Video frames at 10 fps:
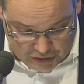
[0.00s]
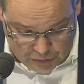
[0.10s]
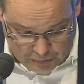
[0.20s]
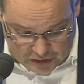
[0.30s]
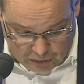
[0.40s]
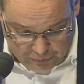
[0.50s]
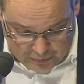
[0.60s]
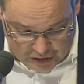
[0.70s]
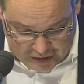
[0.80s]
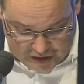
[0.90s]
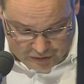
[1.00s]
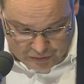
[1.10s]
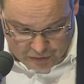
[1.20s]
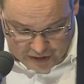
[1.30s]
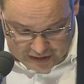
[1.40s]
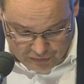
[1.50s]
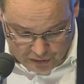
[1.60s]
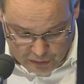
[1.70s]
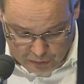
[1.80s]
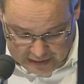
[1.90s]
histories of resistance,
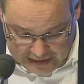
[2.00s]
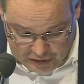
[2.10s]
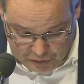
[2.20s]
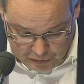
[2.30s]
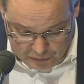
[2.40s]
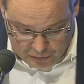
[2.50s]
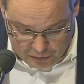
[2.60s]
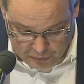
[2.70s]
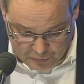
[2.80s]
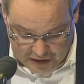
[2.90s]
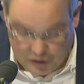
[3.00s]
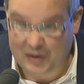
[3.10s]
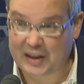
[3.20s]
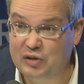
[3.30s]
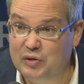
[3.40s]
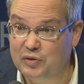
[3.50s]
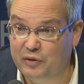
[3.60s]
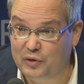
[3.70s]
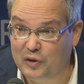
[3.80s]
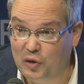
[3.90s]
internal and external contestations
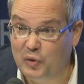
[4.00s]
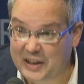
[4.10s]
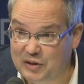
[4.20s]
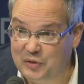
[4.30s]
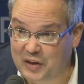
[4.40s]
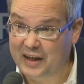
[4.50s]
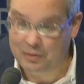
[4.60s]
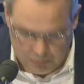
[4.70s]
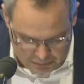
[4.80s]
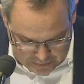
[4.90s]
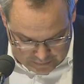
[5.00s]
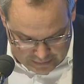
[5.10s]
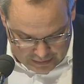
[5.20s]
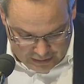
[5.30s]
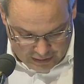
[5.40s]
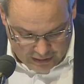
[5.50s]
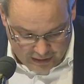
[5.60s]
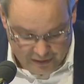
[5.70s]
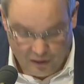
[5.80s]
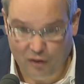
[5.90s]
of the law at the time
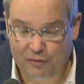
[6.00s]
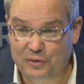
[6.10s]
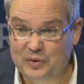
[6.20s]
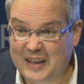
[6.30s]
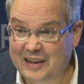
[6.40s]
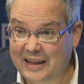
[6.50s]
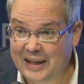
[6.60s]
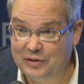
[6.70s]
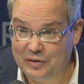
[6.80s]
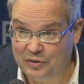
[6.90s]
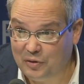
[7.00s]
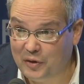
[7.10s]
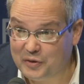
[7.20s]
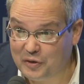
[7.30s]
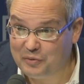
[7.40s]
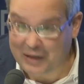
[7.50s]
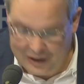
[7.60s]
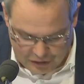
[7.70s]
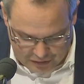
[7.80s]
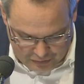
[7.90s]
are often neglected or not
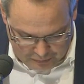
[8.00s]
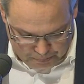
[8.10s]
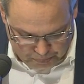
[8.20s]
mentioned